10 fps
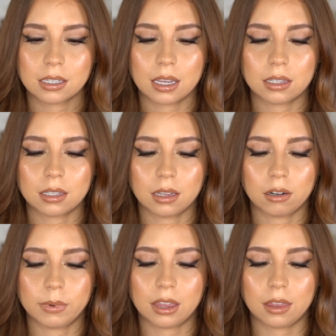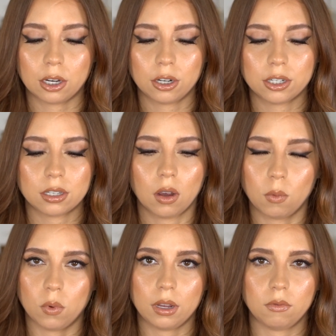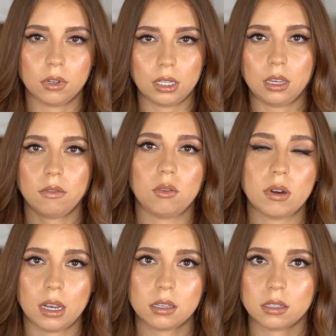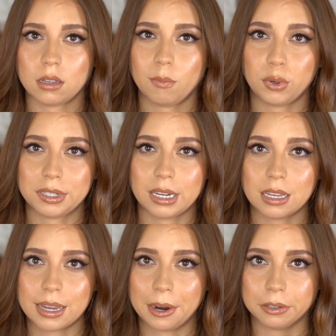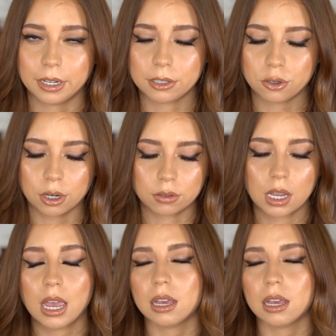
It's a little bit thicker, so it wouldn't really give you nice precise hairline strokes.